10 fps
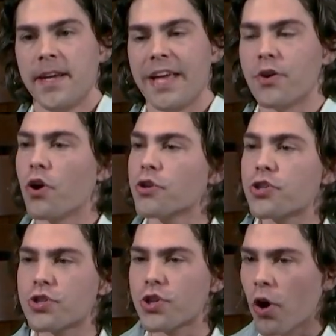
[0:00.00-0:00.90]
And there are
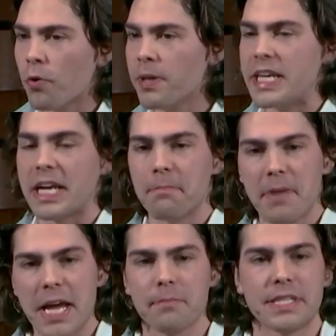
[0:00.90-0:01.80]
so many
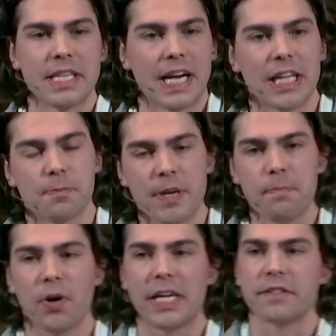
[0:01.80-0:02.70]
commandments that God's
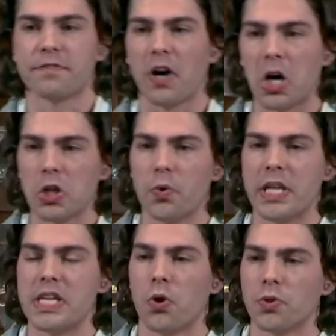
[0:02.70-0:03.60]
people had to follow
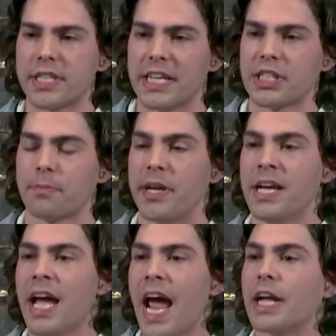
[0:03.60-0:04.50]
in the Old Testament.
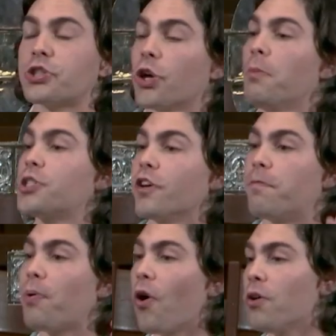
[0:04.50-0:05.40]
And so much
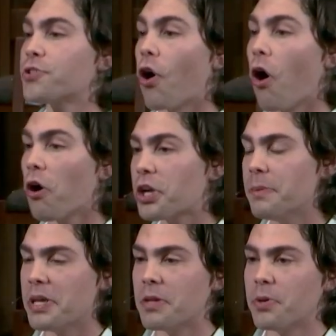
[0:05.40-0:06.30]
of Paul's
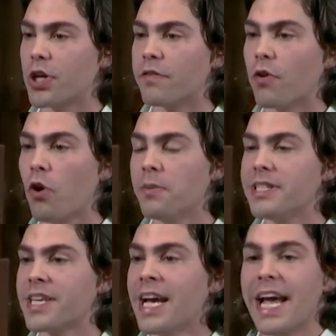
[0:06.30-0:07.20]
argument in the book of
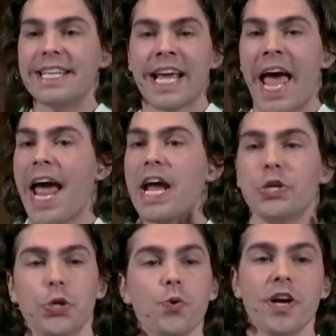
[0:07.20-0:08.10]
Romans is, hey,
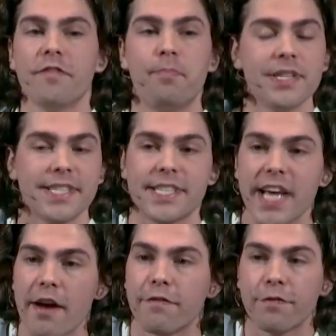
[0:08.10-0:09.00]
you have been
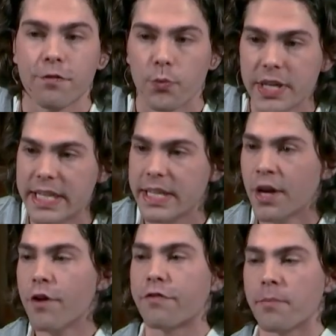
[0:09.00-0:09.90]
set free
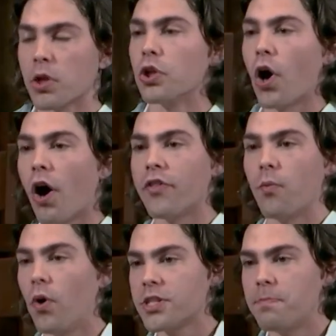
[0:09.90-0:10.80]
from the law
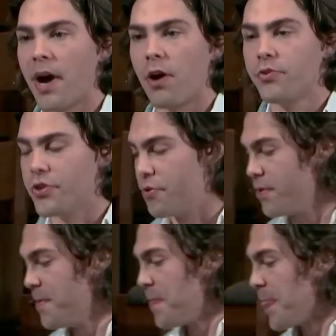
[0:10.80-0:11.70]
that once bound you.
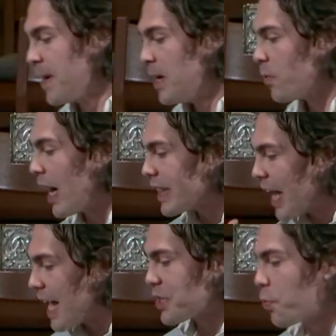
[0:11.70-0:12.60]
Right?
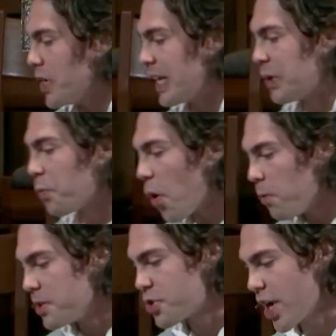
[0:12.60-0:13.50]
Last week in
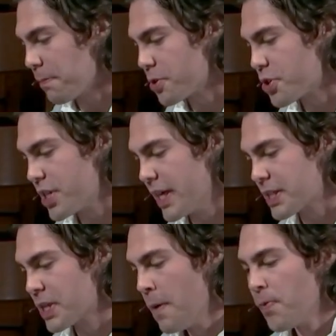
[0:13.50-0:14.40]
Romans chapter 6,